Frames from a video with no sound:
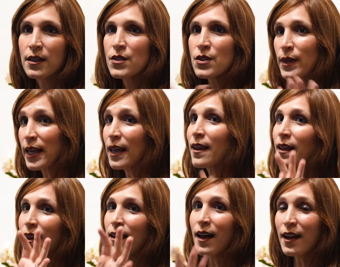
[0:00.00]
So again,
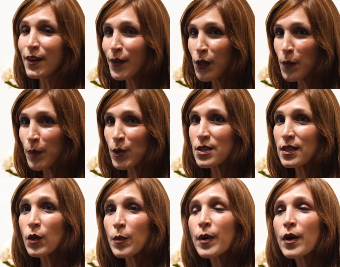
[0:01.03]
not knowing you
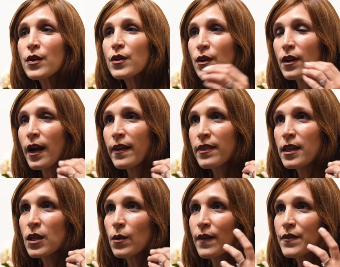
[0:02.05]
personally, your partner, I
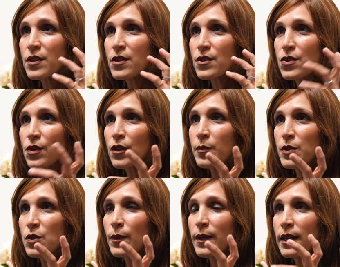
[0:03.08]
think you have to discern
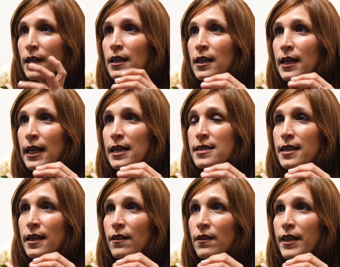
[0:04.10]
between, is
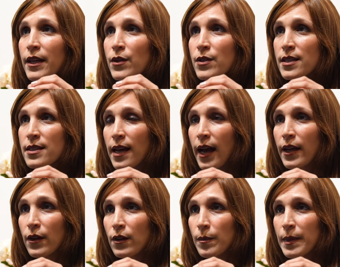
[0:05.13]
it their
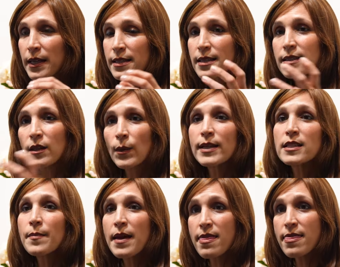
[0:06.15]
desire because it's going
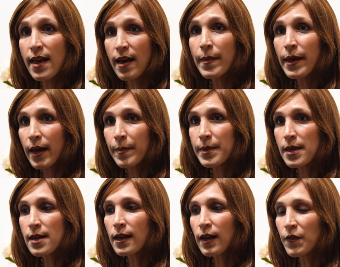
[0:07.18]
to make them
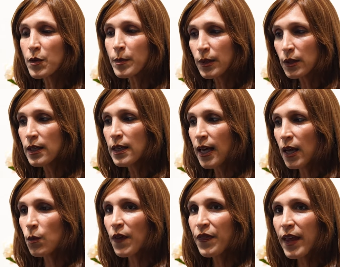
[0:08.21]
happy and comfortable
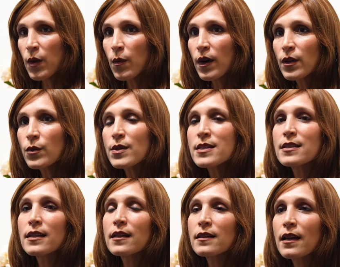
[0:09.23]
and what they want, or is
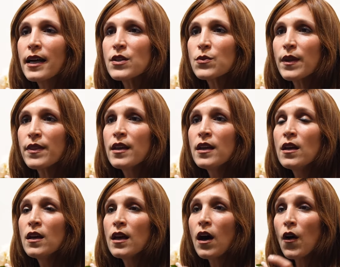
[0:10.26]
it aligned with,
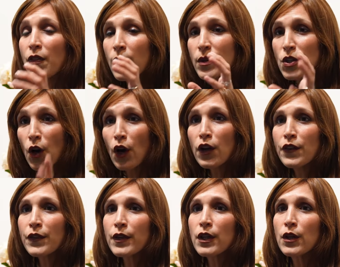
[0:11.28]
although it's hard
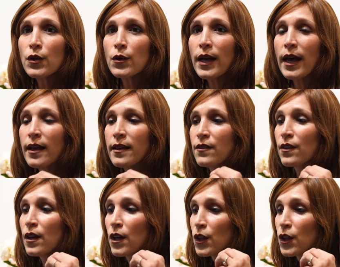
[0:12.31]
for you and